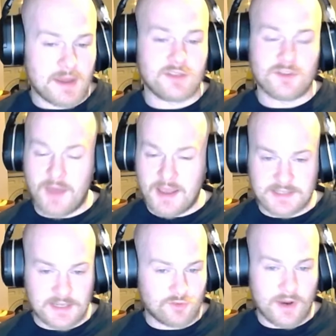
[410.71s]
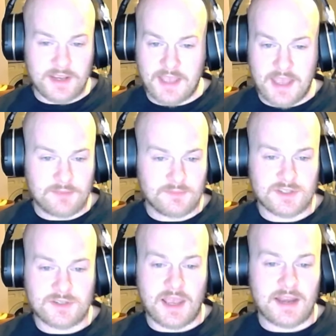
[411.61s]
of the backs had great
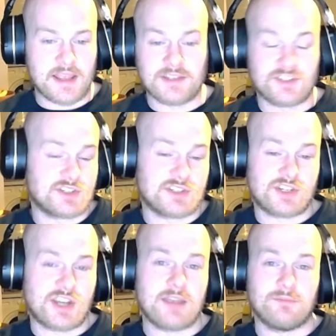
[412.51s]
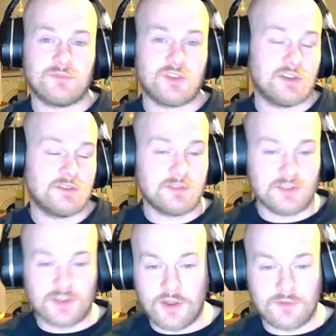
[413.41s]
games, and it is just a shame that,
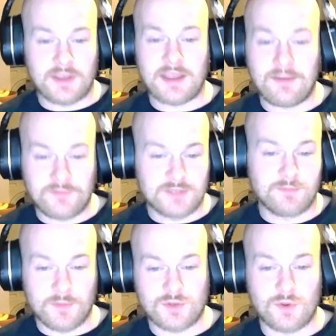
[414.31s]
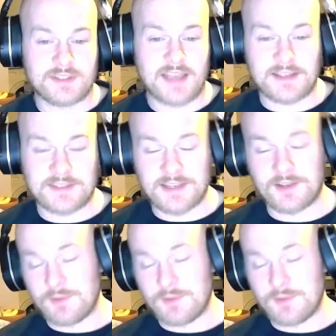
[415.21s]
you know, they have this bomb squad tactic.